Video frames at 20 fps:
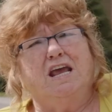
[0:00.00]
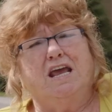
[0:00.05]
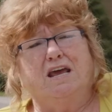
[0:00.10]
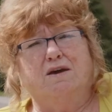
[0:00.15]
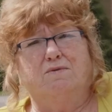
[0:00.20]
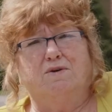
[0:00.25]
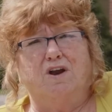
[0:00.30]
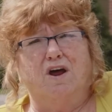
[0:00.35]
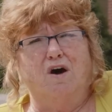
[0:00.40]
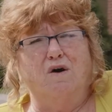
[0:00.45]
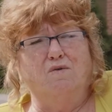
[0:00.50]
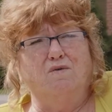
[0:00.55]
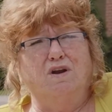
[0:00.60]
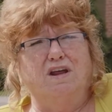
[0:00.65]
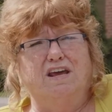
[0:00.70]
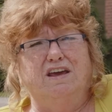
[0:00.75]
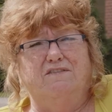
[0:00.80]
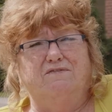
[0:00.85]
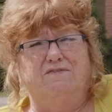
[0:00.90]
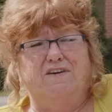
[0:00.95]
It would
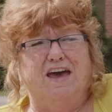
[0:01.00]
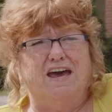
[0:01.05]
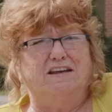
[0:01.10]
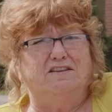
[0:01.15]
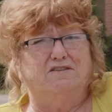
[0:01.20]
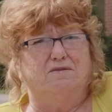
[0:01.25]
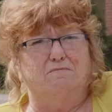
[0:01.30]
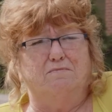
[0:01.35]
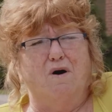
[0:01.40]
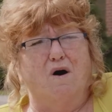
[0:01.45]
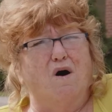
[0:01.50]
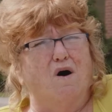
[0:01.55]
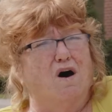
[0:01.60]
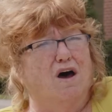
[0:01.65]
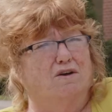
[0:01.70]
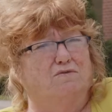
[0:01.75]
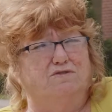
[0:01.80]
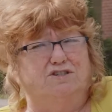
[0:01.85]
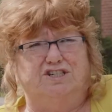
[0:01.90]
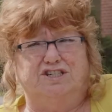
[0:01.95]
only affect the
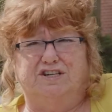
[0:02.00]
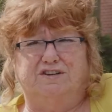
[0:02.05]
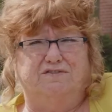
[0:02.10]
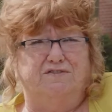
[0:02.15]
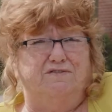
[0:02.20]
bond, which is a